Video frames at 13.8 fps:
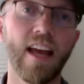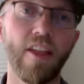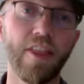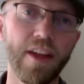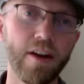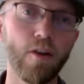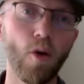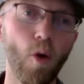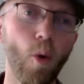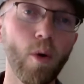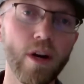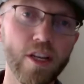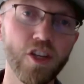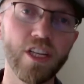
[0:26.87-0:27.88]
their
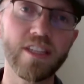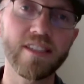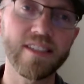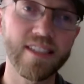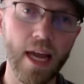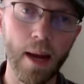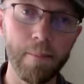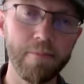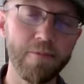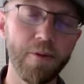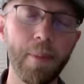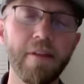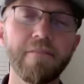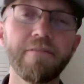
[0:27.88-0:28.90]
origins come
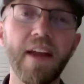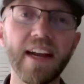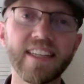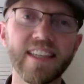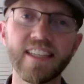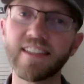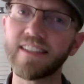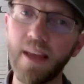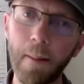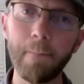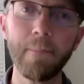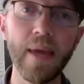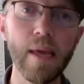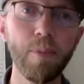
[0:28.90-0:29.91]
from the fact that
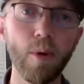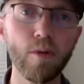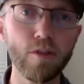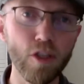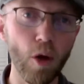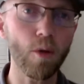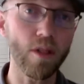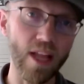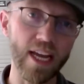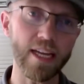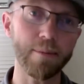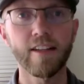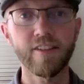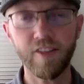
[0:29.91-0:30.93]
some people don't
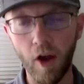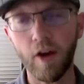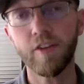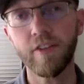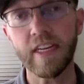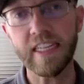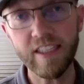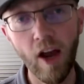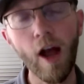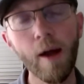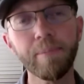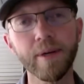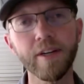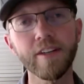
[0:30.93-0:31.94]
like soldering
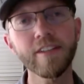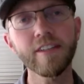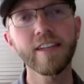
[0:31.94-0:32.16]
copper